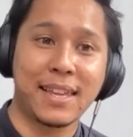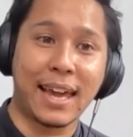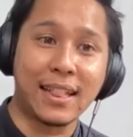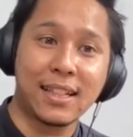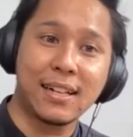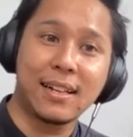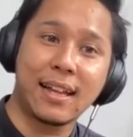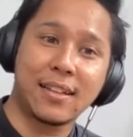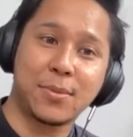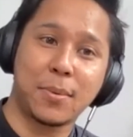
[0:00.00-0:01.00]

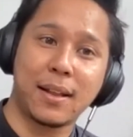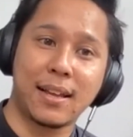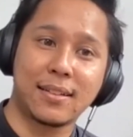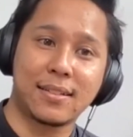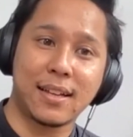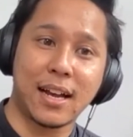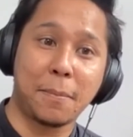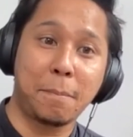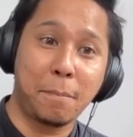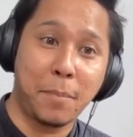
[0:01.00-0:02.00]
cattle, as well as
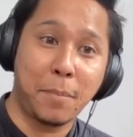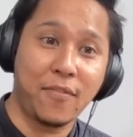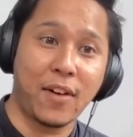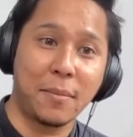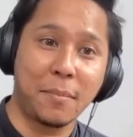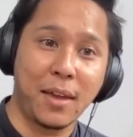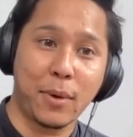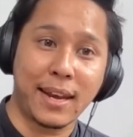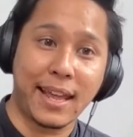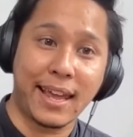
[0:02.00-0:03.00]
pig farming,
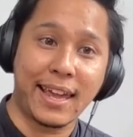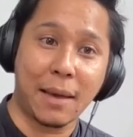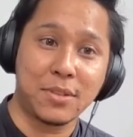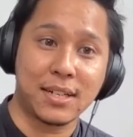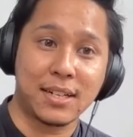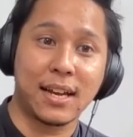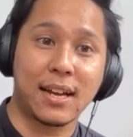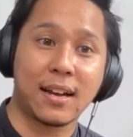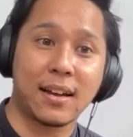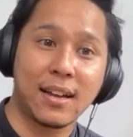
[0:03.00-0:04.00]
where they capture
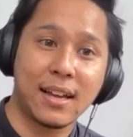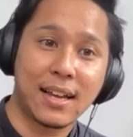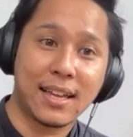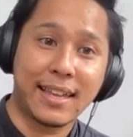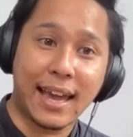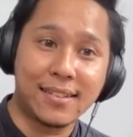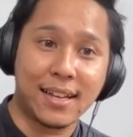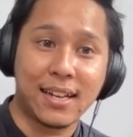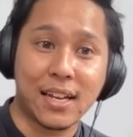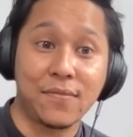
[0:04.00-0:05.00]
the gas
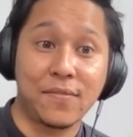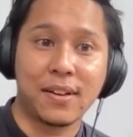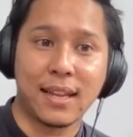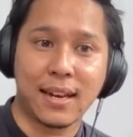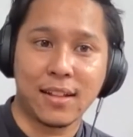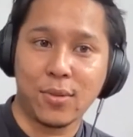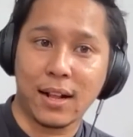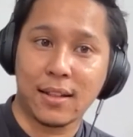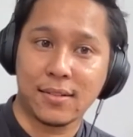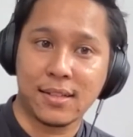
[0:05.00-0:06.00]
and convert that into
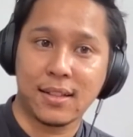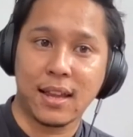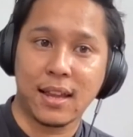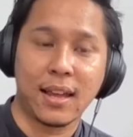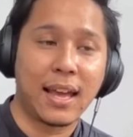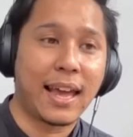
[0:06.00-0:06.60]
electricity.